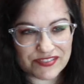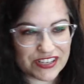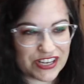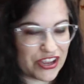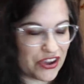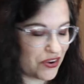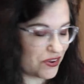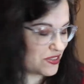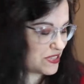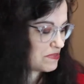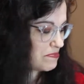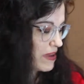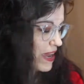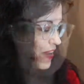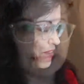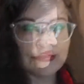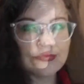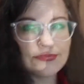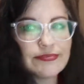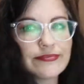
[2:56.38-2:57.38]
video is about.
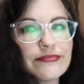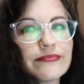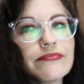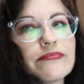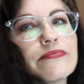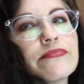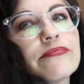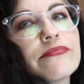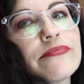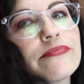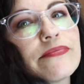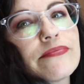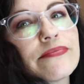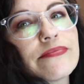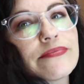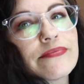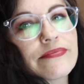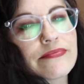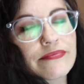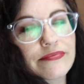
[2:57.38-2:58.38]

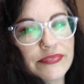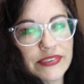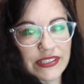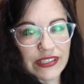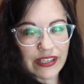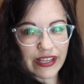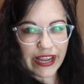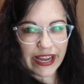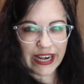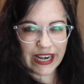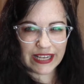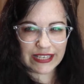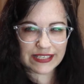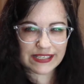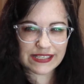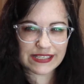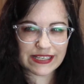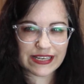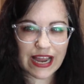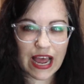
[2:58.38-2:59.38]
The
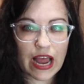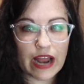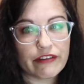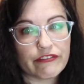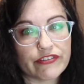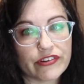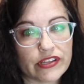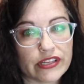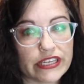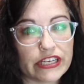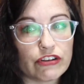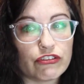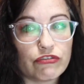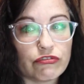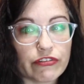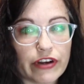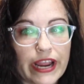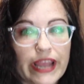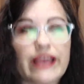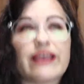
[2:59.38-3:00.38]
lighting's not really
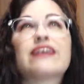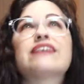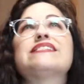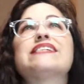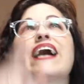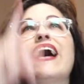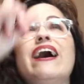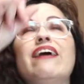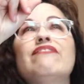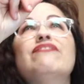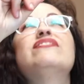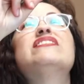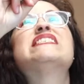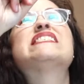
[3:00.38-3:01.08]
great because I have a